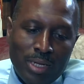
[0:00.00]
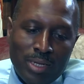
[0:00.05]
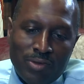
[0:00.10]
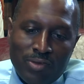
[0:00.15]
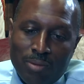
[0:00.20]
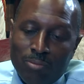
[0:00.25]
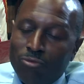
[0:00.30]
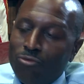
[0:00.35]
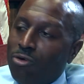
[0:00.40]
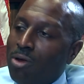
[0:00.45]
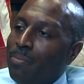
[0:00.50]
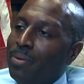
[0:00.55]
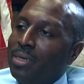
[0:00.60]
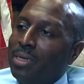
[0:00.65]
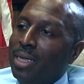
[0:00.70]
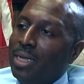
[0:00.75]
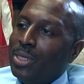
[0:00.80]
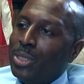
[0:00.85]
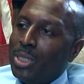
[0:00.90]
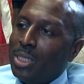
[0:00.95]
some
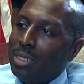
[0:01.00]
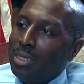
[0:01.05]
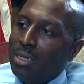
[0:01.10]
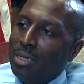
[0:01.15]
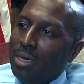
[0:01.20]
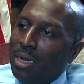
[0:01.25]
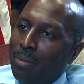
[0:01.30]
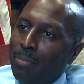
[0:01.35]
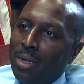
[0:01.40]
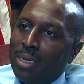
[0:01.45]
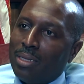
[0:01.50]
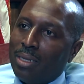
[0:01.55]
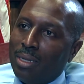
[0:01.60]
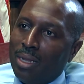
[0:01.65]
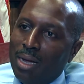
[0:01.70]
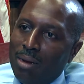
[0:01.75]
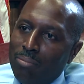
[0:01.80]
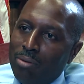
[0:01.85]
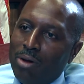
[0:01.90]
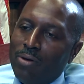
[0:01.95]
trepidation about the
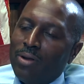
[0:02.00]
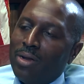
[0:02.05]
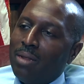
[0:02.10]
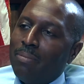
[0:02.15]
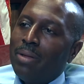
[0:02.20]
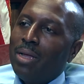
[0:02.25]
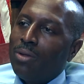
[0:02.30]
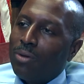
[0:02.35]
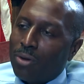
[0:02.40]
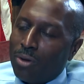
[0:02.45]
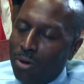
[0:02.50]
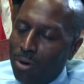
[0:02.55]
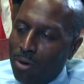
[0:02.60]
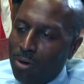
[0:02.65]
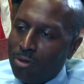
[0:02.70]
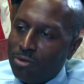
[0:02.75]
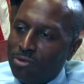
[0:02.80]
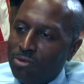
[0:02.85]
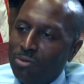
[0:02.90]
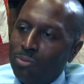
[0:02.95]
library and about
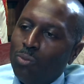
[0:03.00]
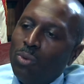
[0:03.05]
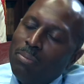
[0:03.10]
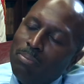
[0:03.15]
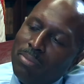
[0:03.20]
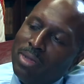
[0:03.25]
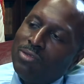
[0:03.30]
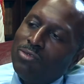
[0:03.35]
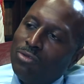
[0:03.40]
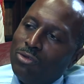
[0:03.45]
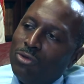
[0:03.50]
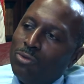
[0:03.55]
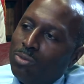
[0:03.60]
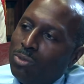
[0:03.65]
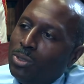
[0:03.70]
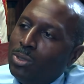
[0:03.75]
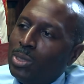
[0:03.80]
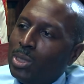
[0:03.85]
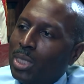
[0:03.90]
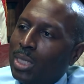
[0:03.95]
costs, what message
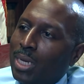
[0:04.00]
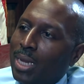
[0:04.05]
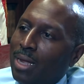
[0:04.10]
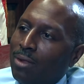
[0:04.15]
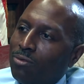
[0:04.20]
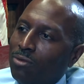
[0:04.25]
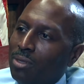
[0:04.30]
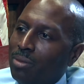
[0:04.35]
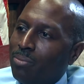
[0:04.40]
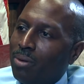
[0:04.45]
would you send out to the